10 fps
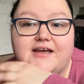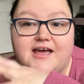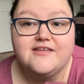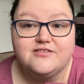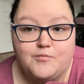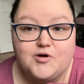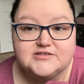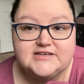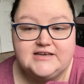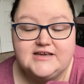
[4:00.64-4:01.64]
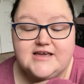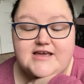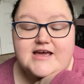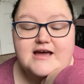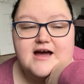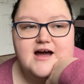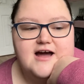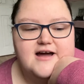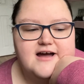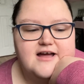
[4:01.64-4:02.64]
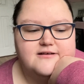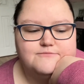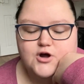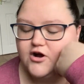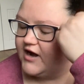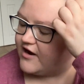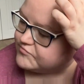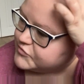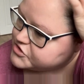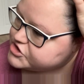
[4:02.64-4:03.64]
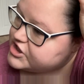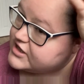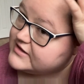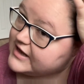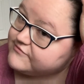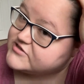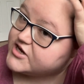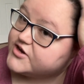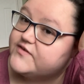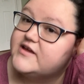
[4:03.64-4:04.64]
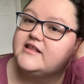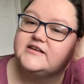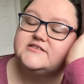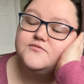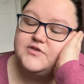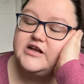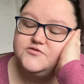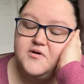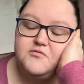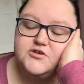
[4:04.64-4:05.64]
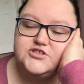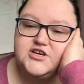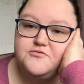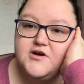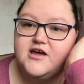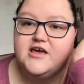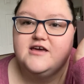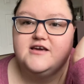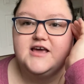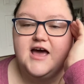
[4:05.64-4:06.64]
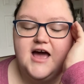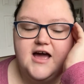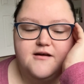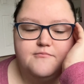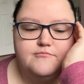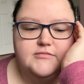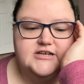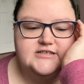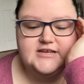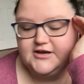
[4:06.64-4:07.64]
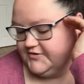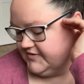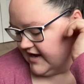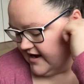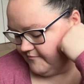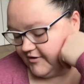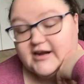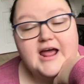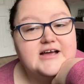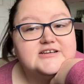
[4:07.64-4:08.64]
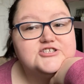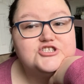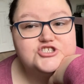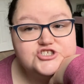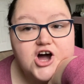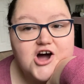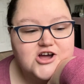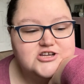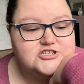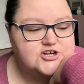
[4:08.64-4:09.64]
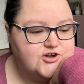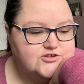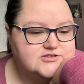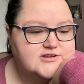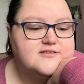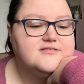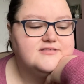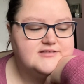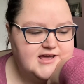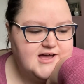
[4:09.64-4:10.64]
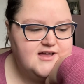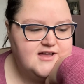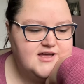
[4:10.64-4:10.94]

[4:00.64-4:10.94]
in the body, and I'm not going to have much left over. That's what I want to do. So yeah, I'm going to get started on that.